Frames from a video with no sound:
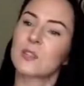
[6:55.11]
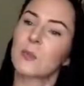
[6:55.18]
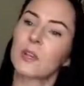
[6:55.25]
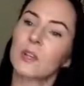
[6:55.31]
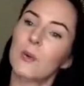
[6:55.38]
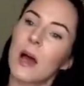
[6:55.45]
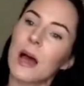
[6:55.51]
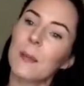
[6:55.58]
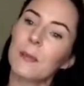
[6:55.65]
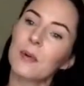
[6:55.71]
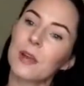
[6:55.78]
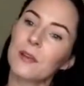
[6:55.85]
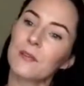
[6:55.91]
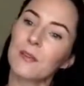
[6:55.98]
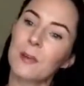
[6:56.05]
Because when you
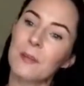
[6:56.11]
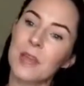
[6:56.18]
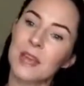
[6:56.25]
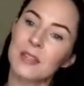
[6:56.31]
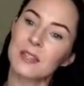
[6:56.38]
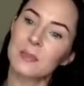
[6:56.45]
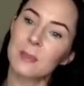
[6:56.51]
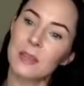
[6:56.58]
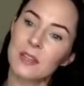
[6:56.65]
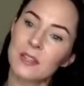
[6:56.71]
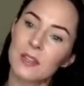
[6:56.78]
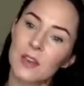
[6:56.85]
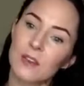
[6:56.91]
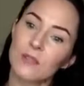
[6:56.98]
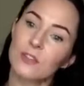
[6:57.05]
operate from that
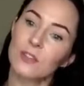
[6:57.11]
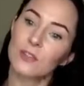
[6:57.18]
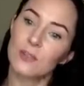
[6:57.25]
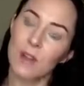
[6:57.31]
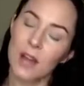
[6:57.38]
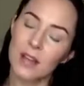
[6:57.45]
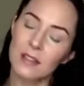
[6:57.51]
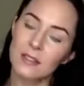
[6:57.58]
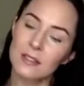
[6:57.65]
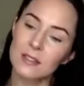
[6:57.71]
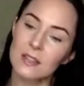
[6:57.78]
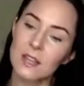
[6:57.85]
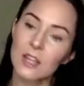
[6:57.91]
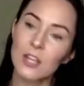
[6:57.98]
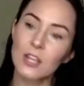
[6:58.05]
space of
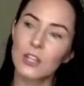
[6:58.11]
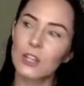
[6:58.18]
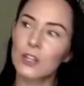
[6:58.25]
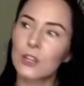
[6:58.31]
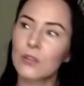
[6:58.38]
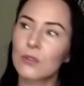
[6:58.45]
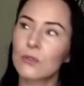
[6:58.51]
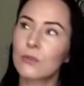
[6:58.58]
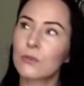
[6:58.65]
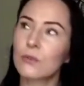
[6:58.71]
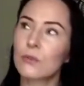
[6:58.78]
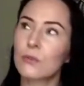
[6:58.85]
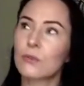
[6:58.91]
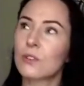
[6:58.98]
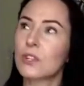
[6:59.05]
trust,
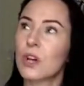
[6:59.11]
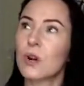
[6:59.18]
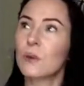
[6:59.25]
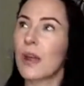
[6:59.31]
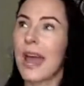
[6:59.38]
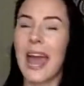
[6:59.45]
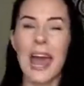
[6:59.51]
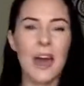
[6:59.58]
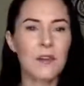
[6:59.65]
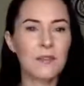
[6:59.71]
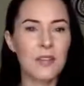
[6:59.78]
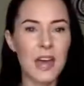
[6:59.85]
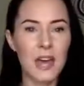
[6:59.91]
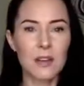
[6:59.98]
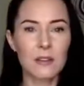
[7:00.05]
you don't
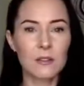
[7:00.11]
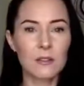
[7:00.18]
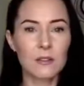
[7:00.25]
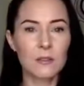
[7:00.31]
have that.